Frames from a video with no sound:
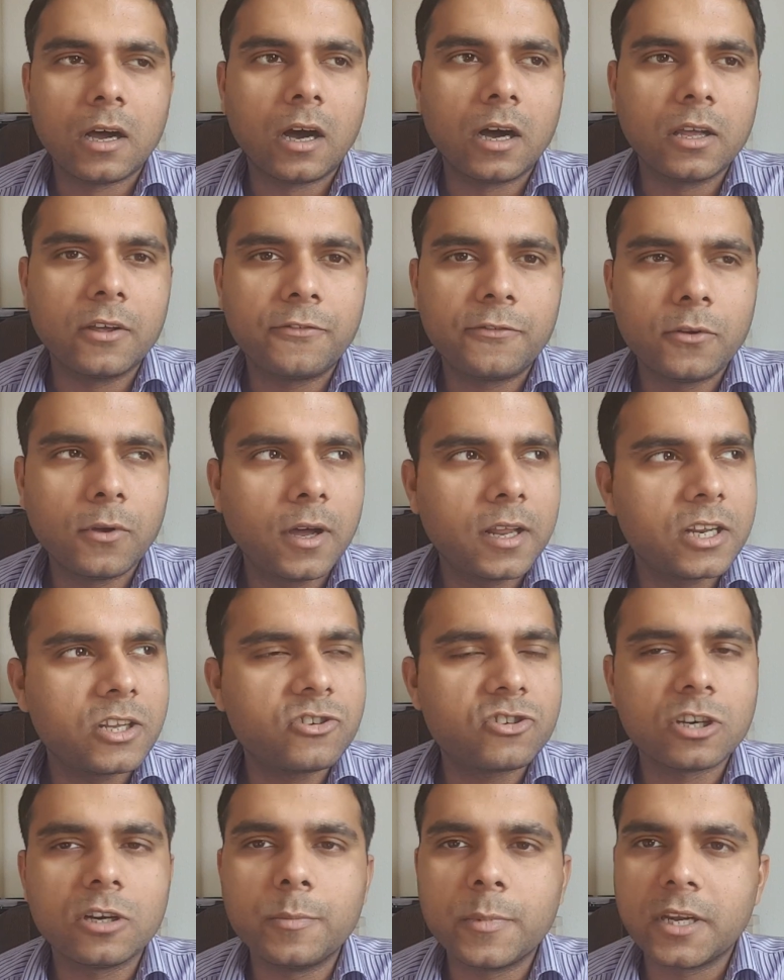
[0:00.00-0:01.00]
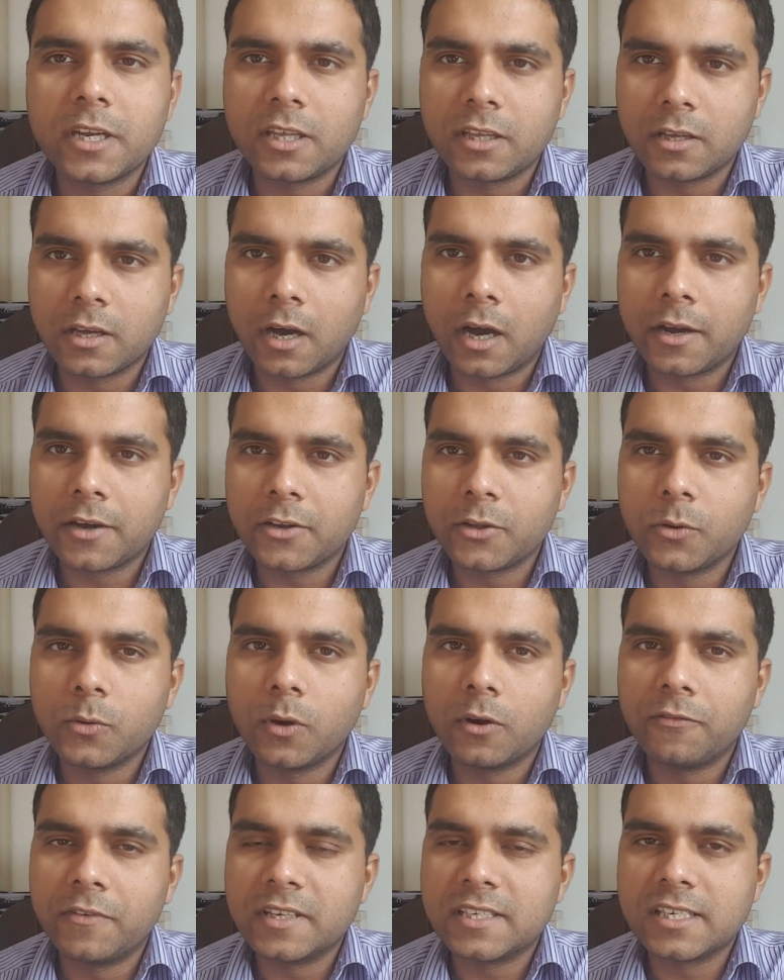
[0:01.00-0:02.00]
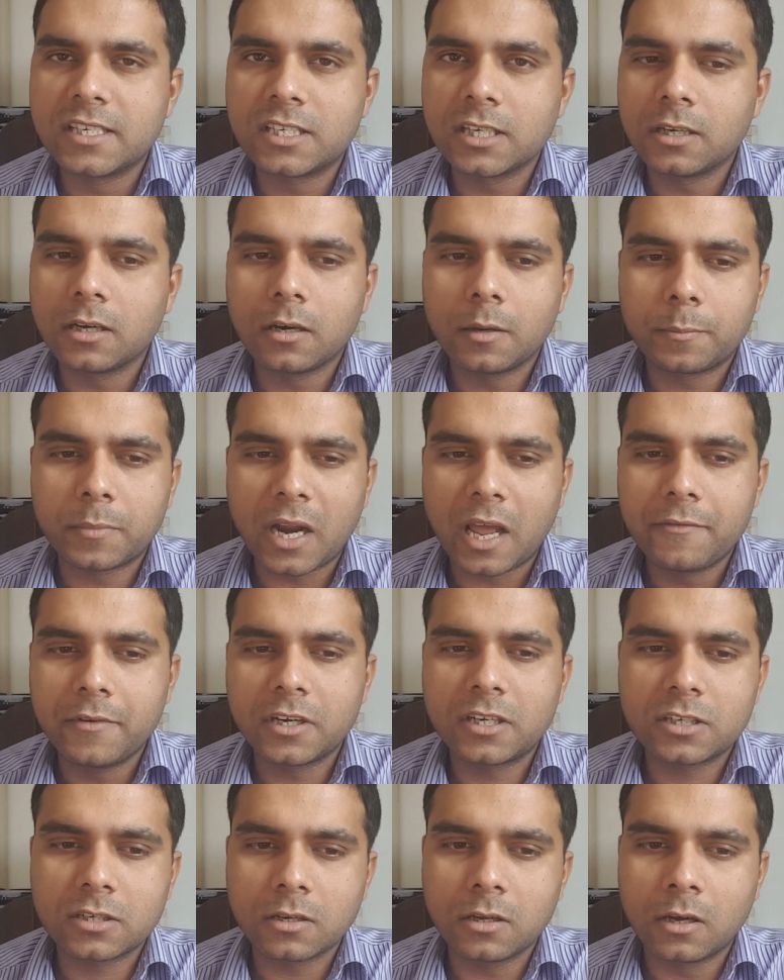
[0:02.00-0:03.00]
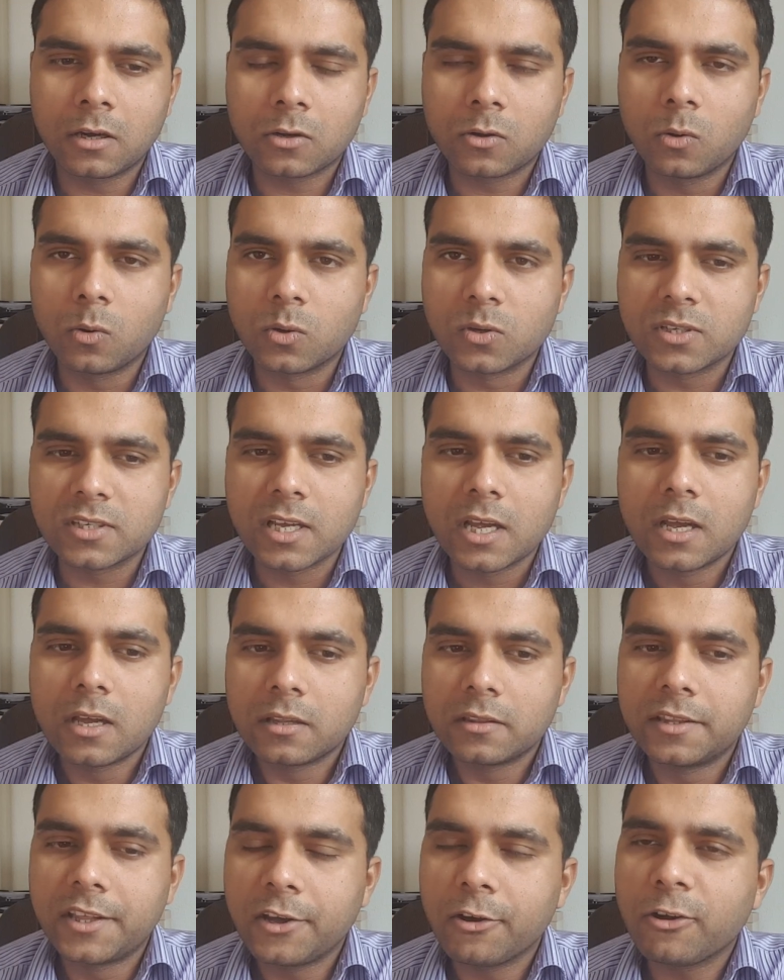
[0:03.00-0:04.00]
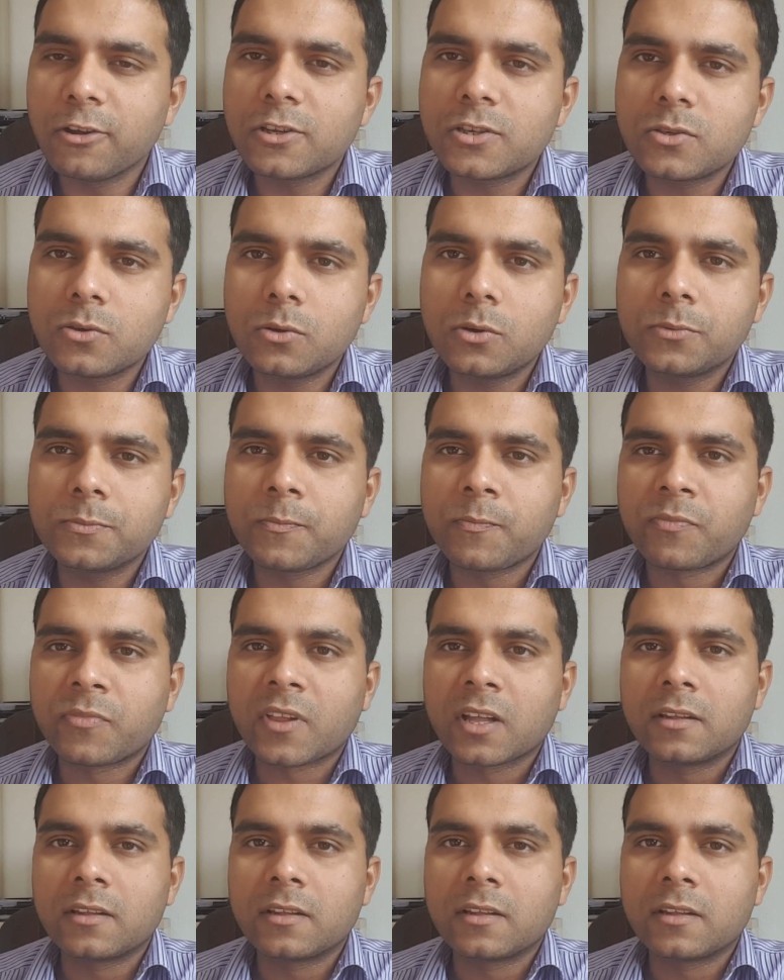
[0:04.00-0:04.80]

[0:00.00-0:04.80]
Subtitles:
If you are in Germany and you visit a private course, they also